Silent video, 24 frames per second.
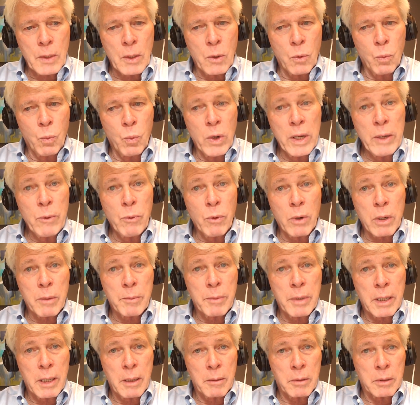we want to
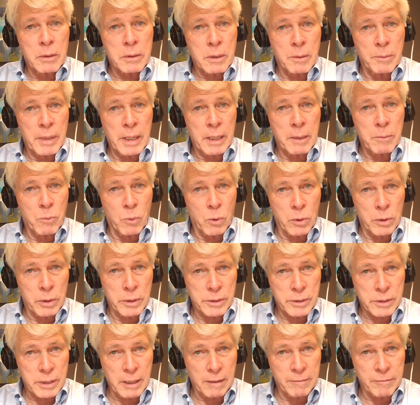be able to make more
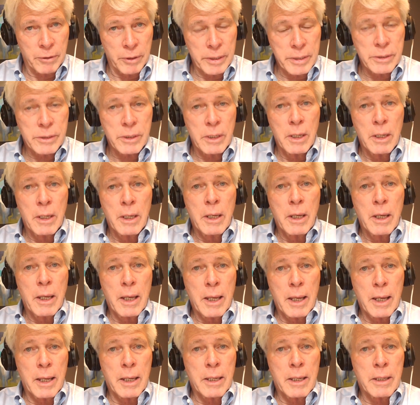discoveries.
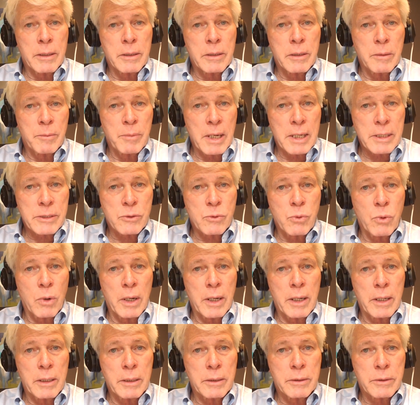And the best
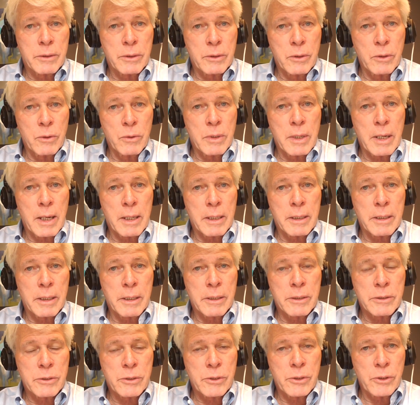way to do that
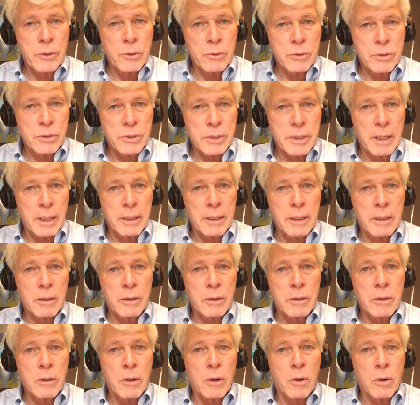is to use
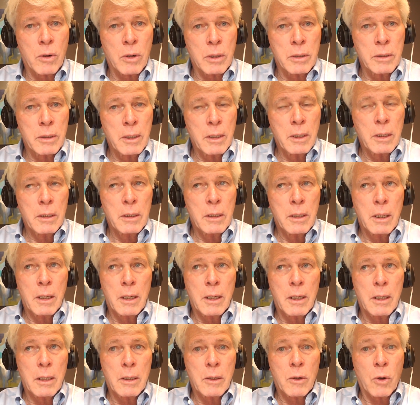cellular or
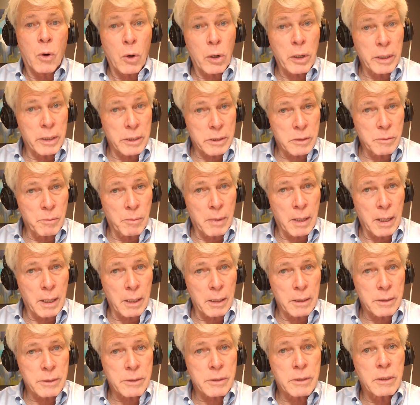organism
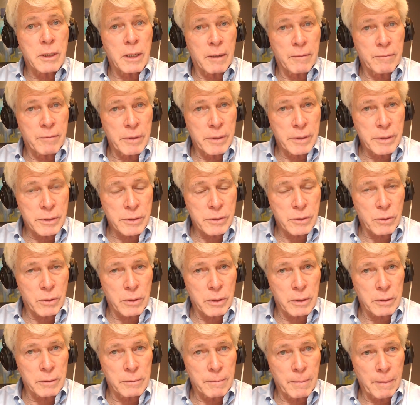models of the
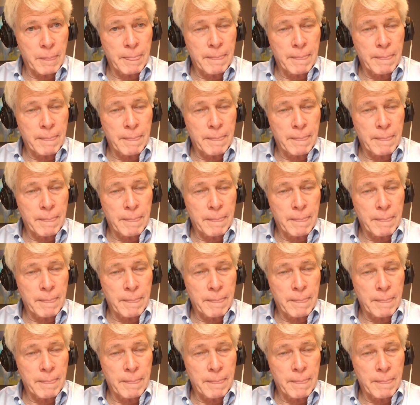disorder.